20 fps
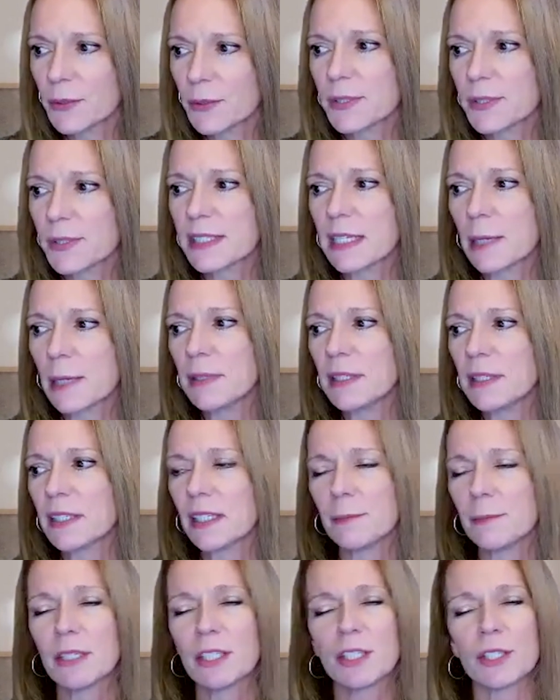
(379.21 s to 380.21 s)
who's Deputy
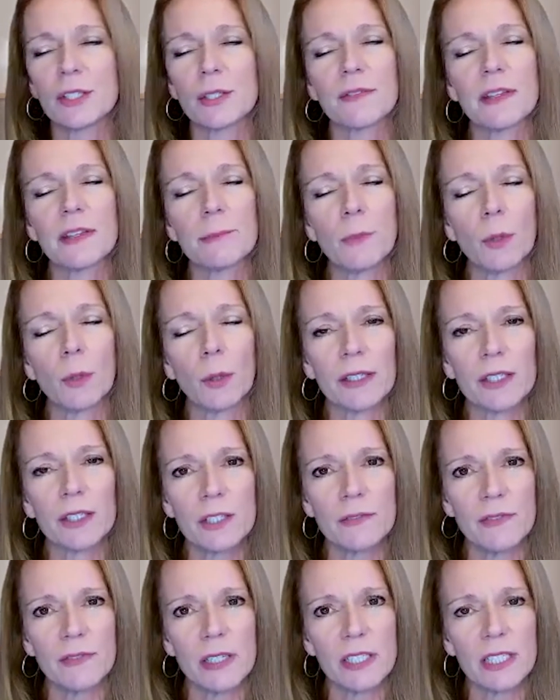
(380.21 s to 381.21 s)
Commissioner of the
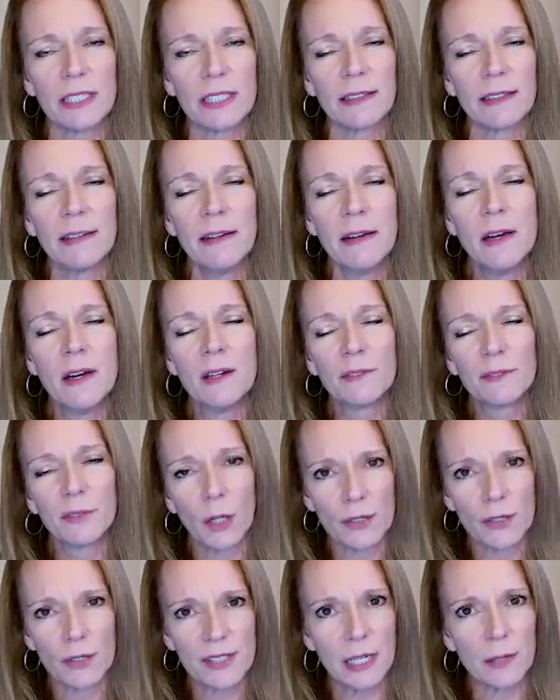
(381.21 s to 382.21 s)
Mortgage Division
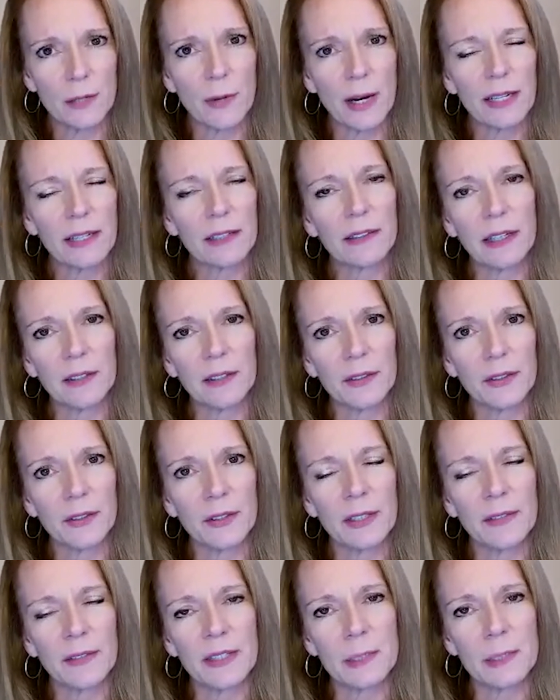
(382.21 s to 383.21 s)
for our state
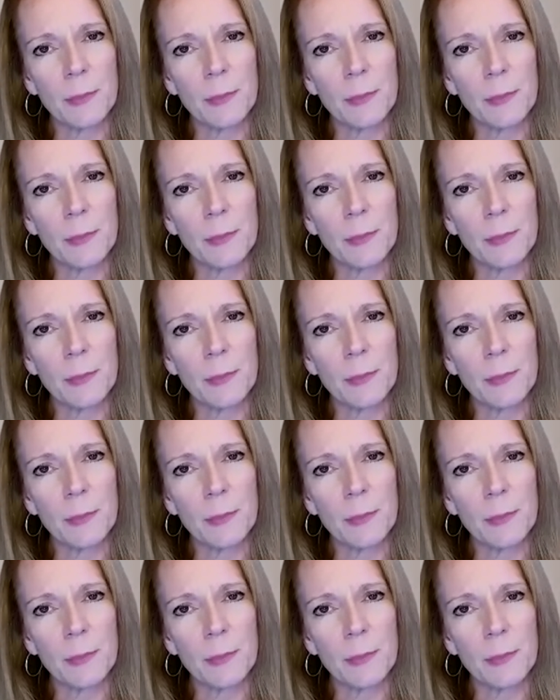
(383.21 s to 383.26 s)
regulator,